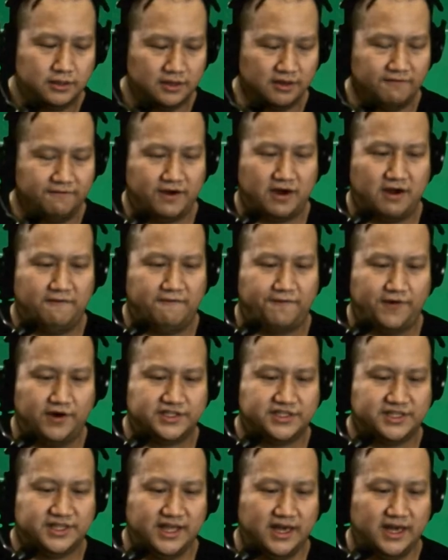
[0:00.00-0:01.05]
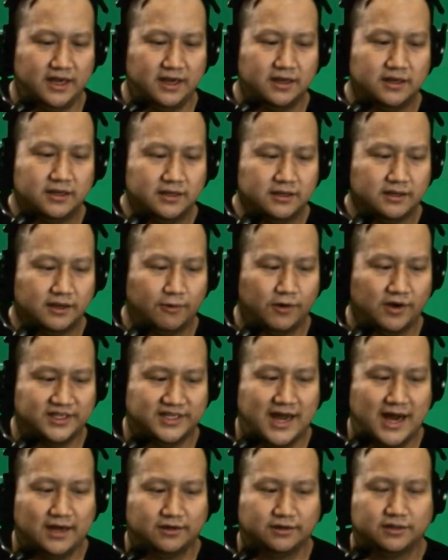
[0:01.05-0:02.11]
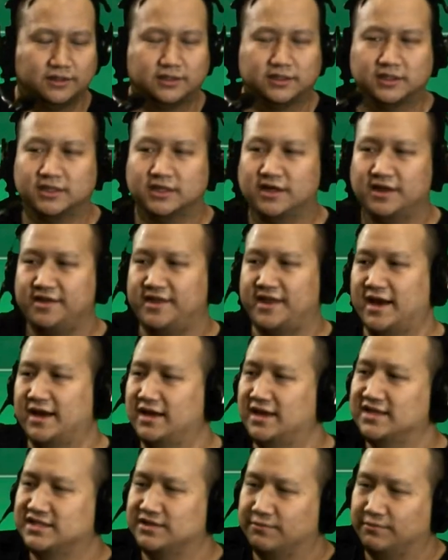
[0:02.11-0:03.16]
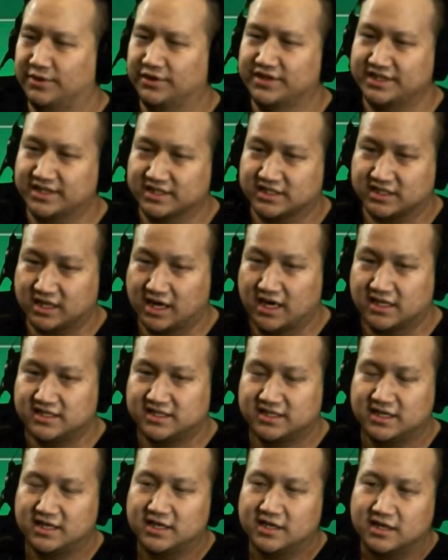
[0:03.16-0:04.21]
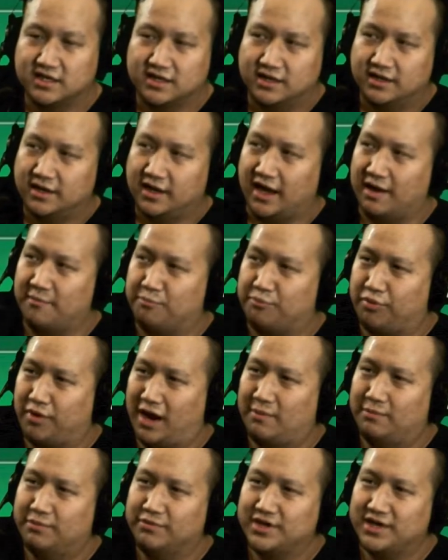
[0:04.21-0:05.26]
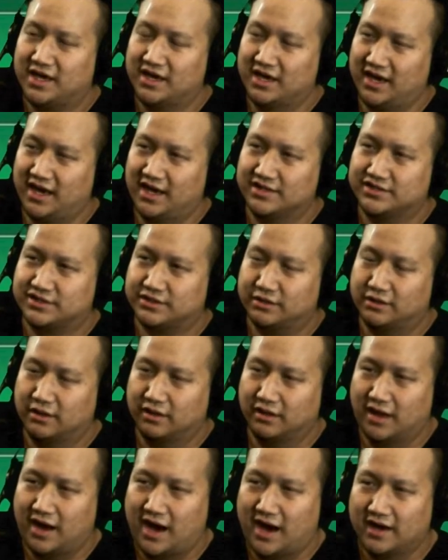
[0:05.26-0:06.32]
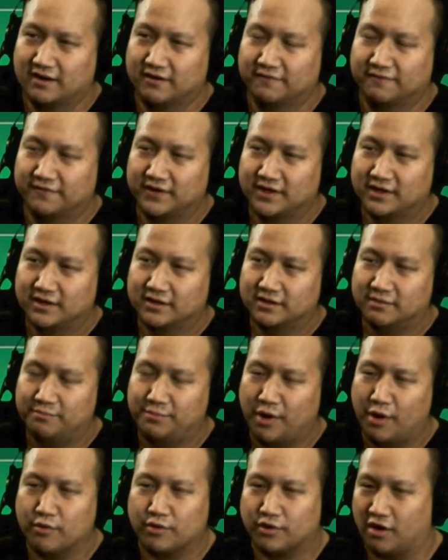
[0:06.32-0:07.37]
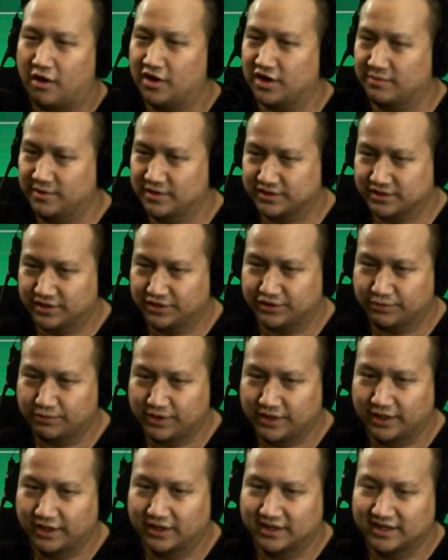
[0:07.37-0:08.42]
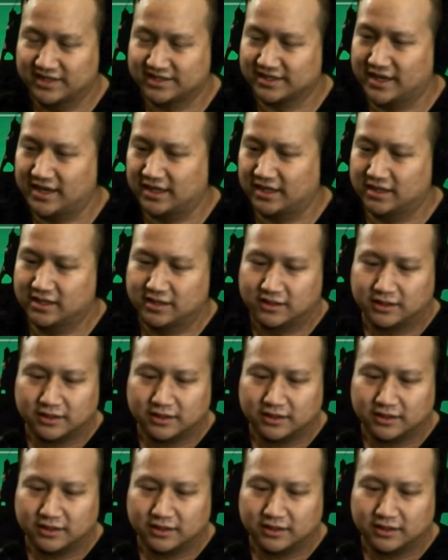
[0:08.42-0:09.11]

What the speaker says: the very first thing that I want to tackle that isn't really discussed and probably can answer a lot of poker arguments on Twitter is like,